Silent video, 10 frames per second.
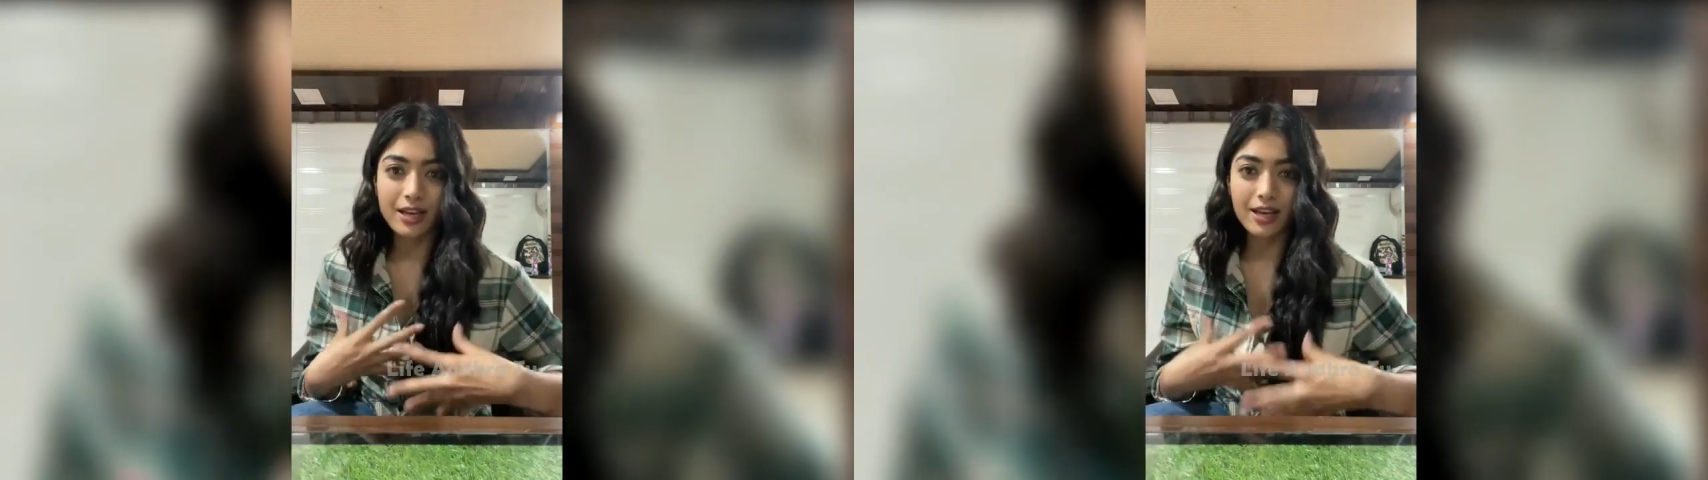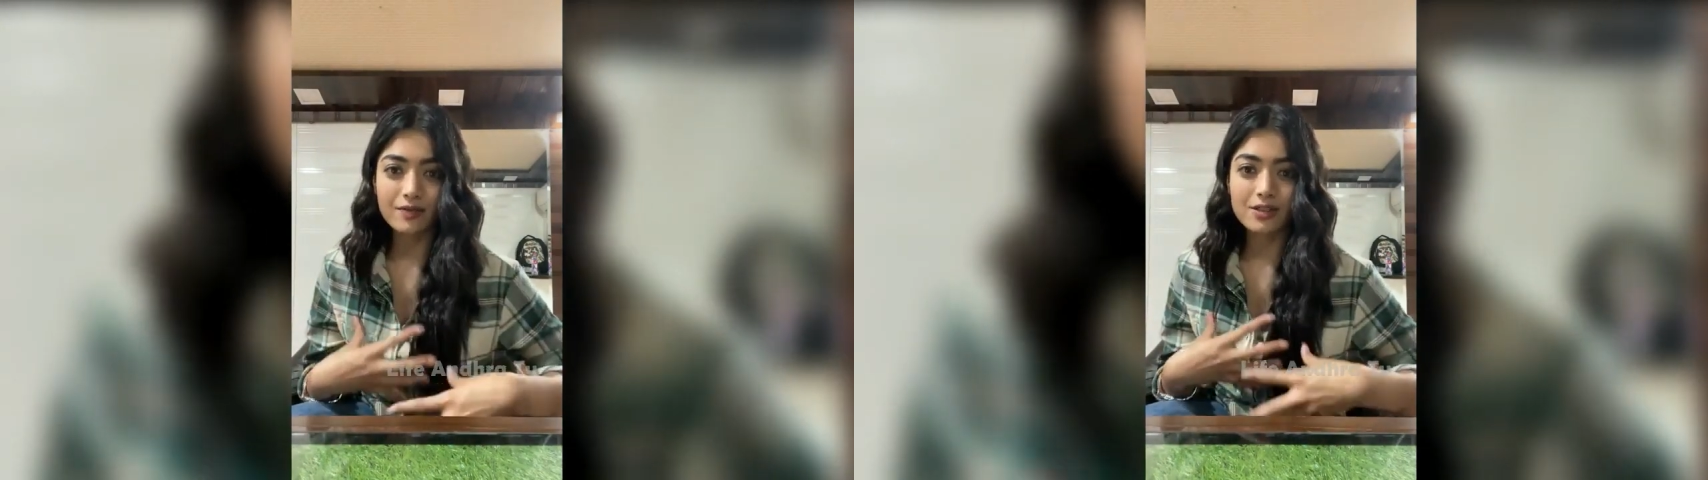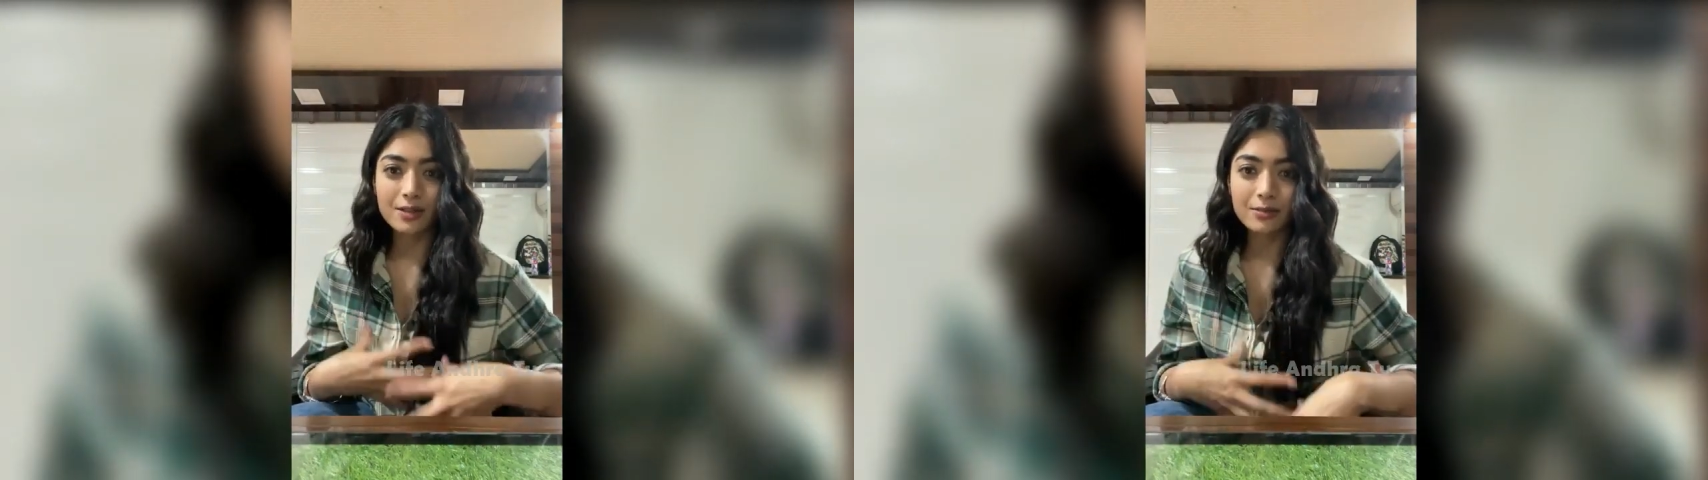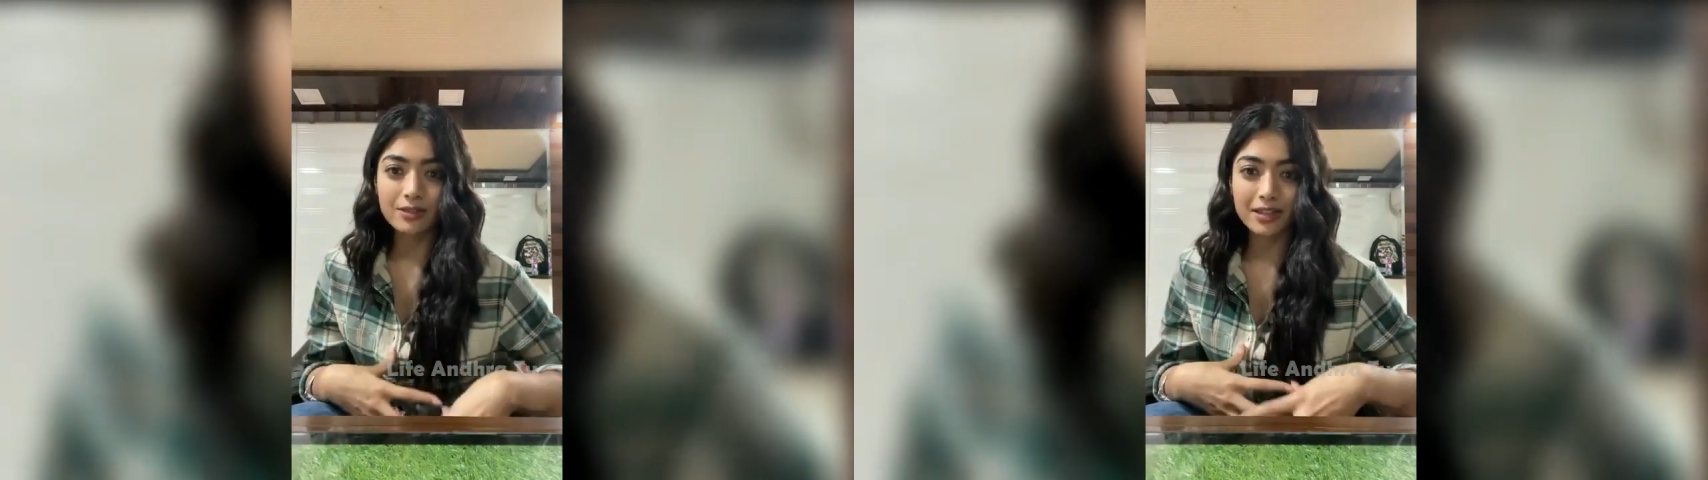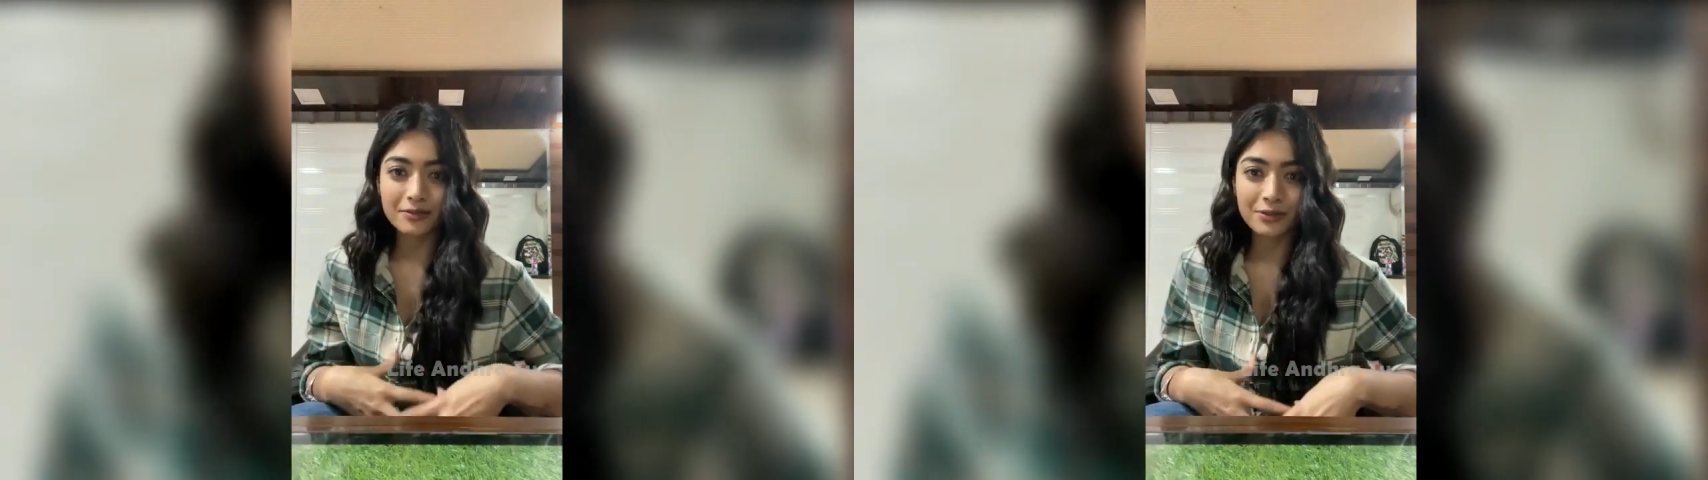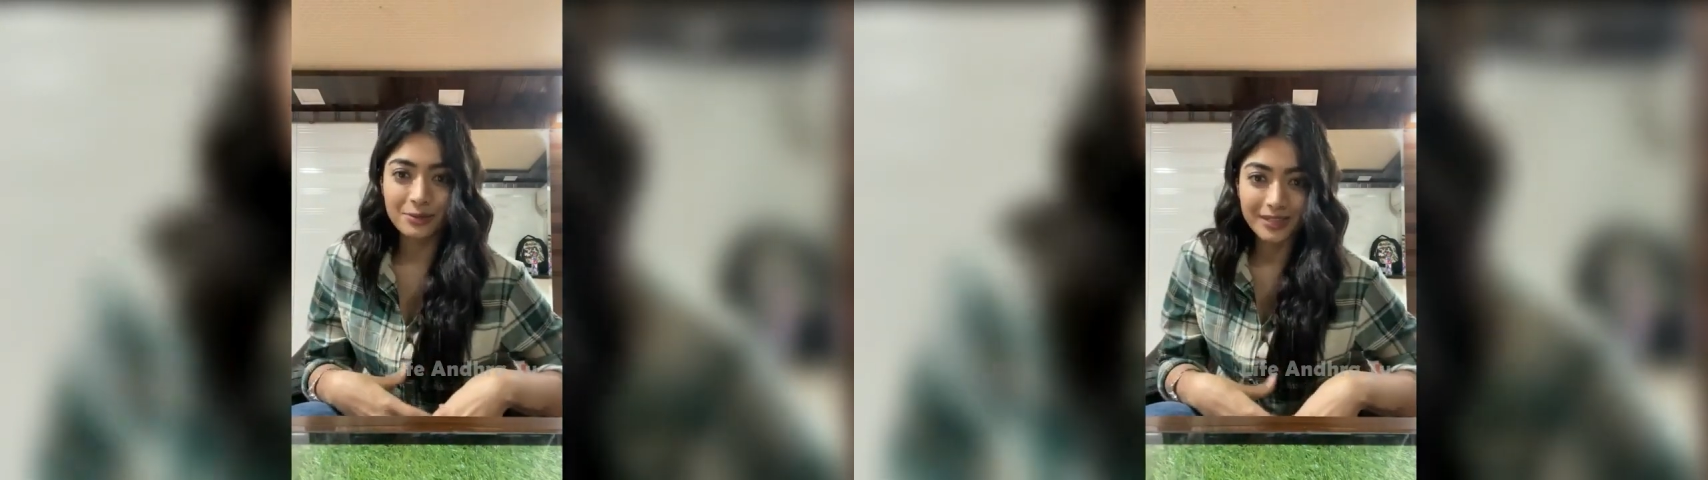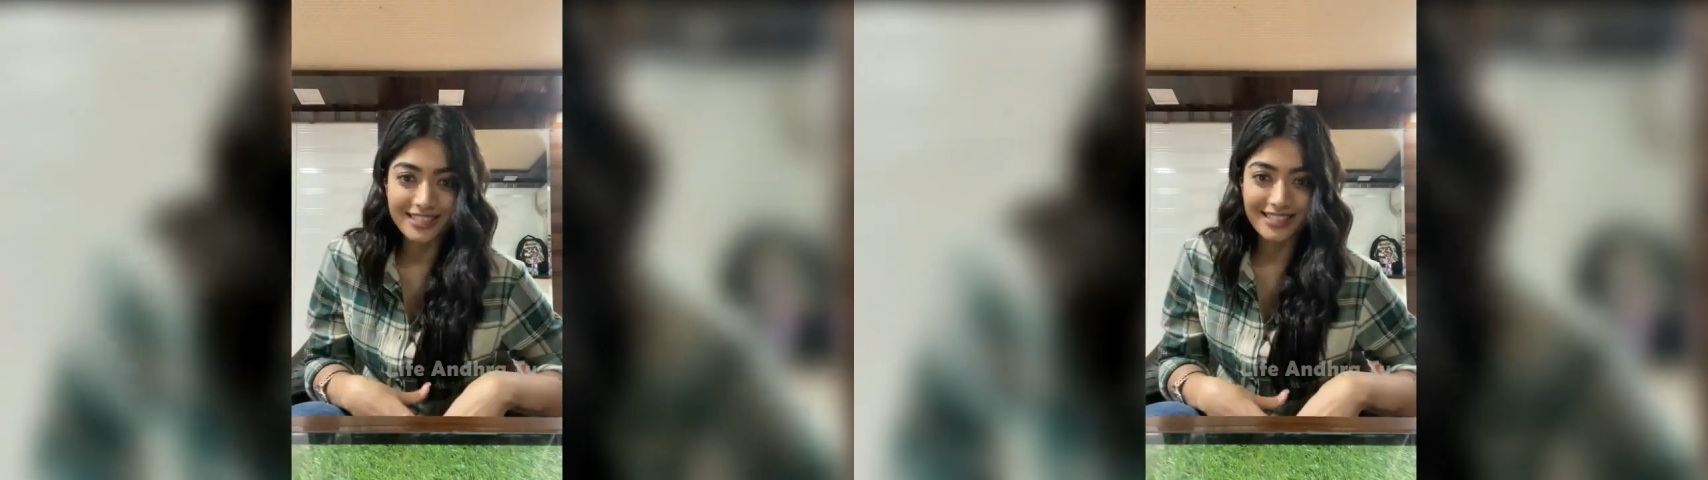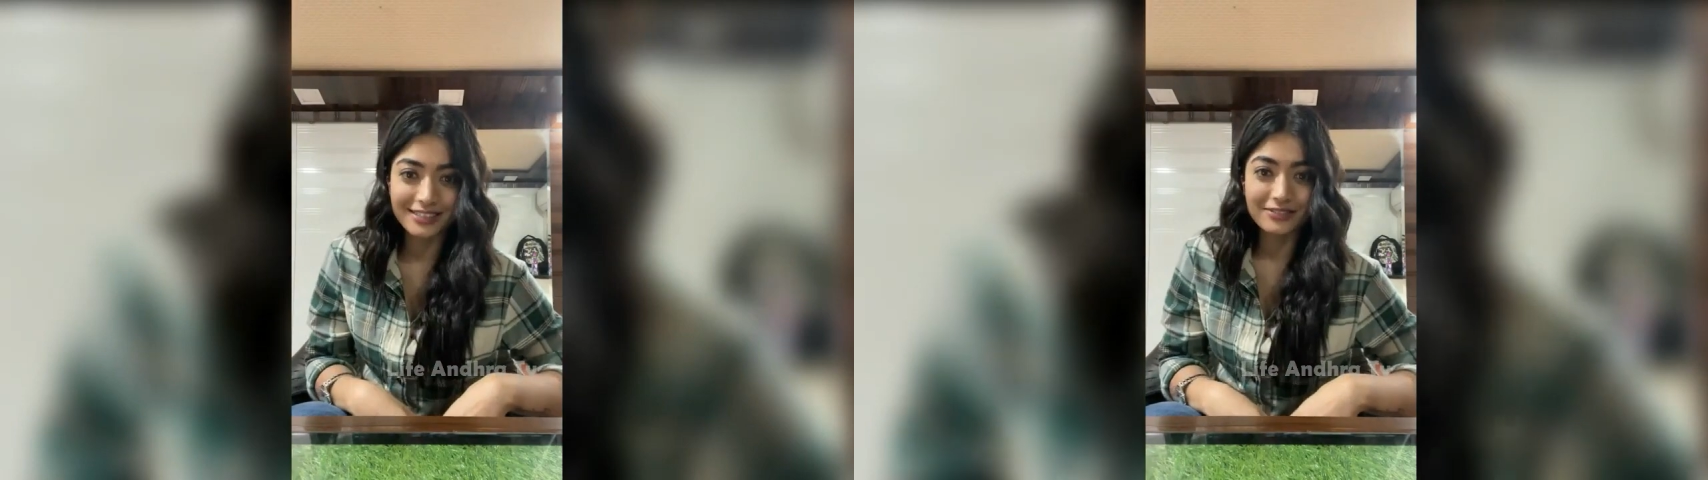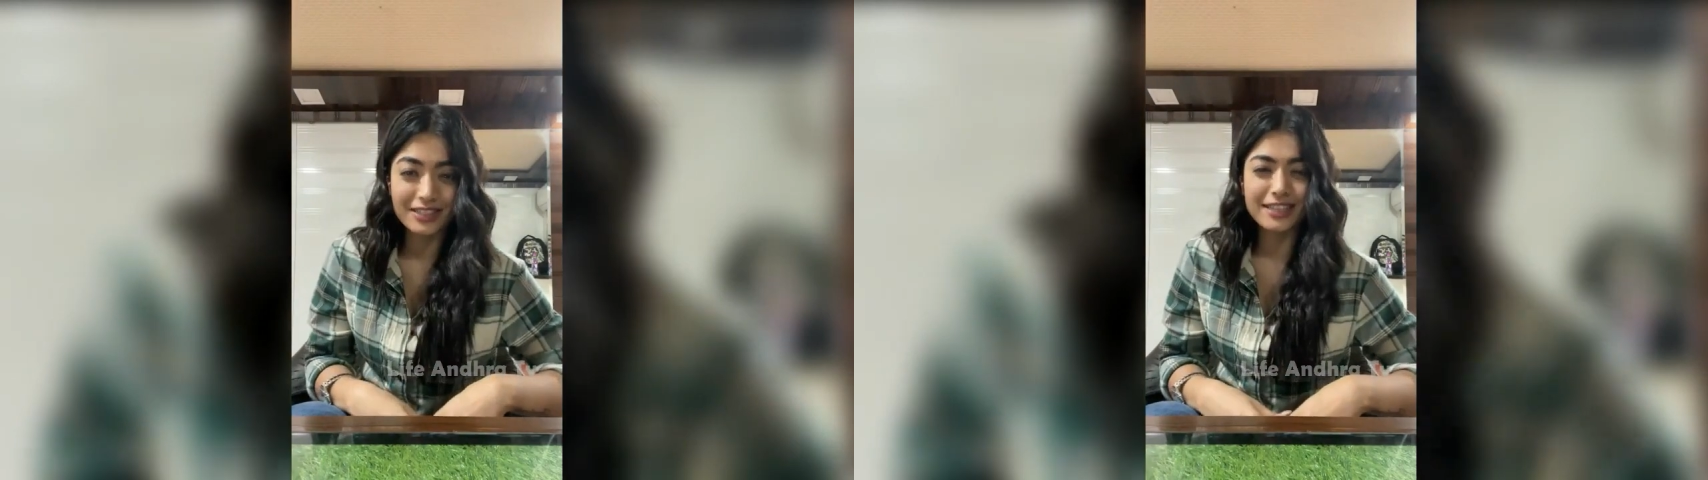have some time for myself